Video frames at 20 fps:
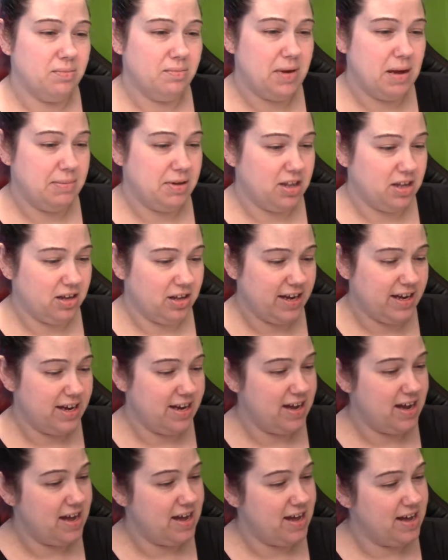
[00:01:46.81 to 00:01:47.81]
maybe look like
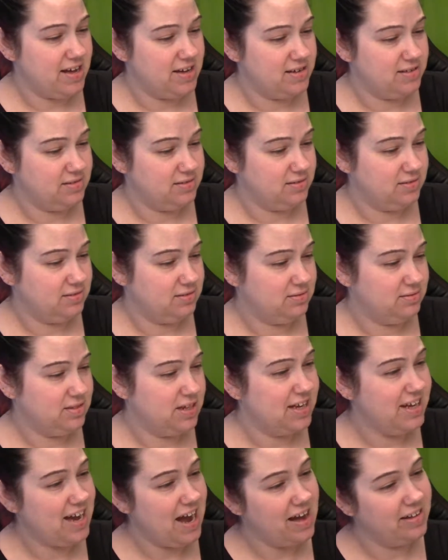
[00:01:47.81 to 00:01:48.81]
a
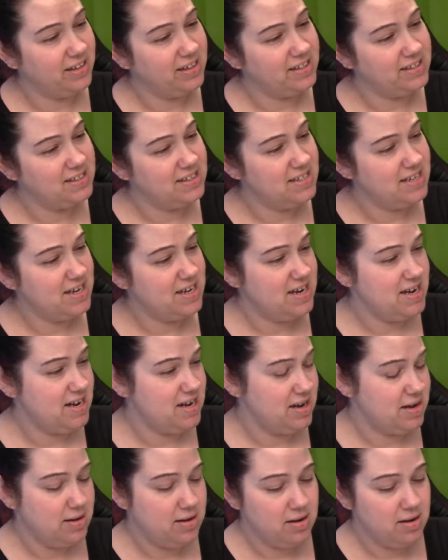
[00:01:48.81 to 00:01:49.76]
galaxy.